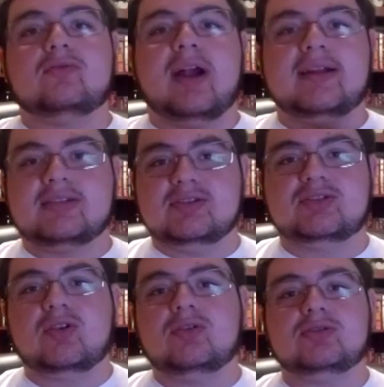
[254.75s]
ranks in
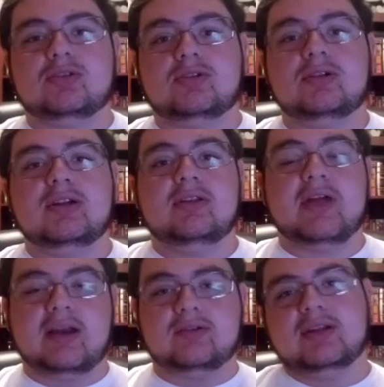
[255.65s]
soldier,
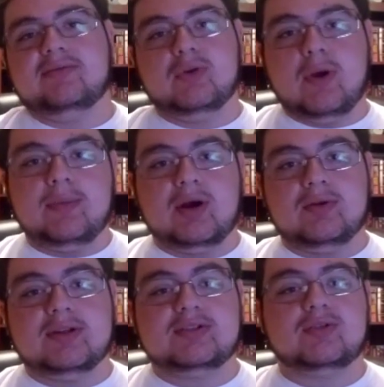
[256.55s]
that'll give you a
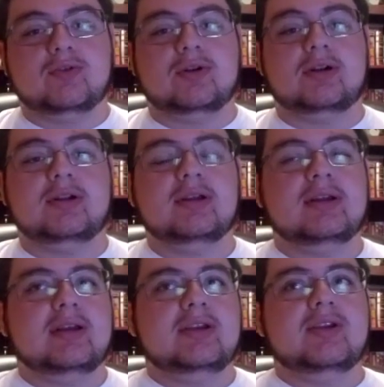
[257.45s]
bonus. Or
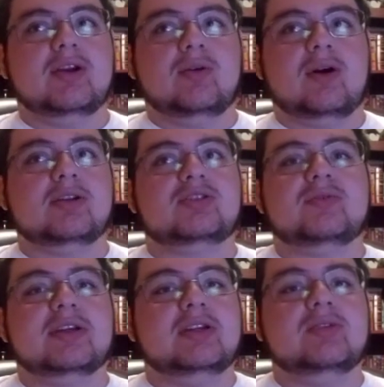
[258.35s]

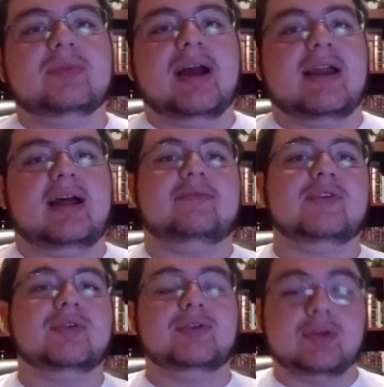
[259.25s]
archery, you might have
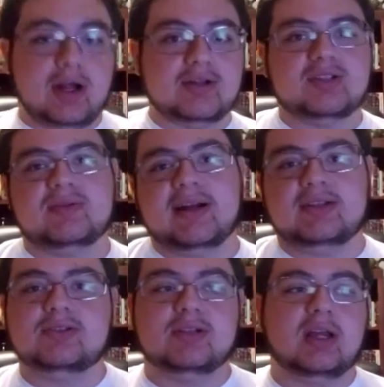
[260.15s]
your hunter
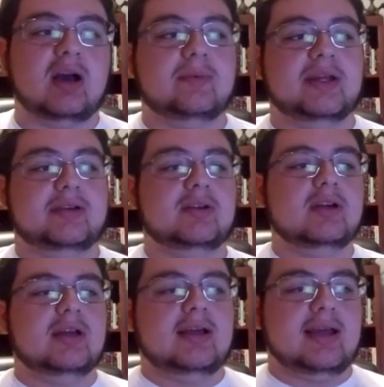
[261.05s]
ranks could come in,
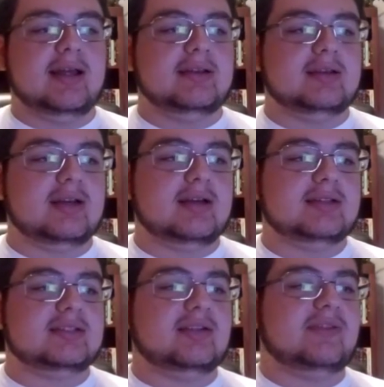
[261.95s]
and
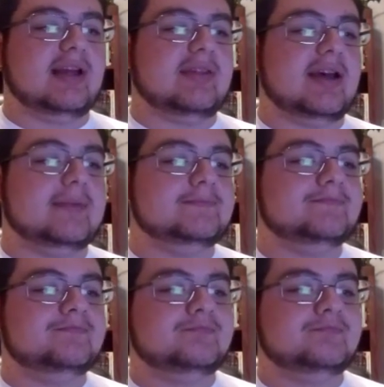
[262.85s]
stuff like that.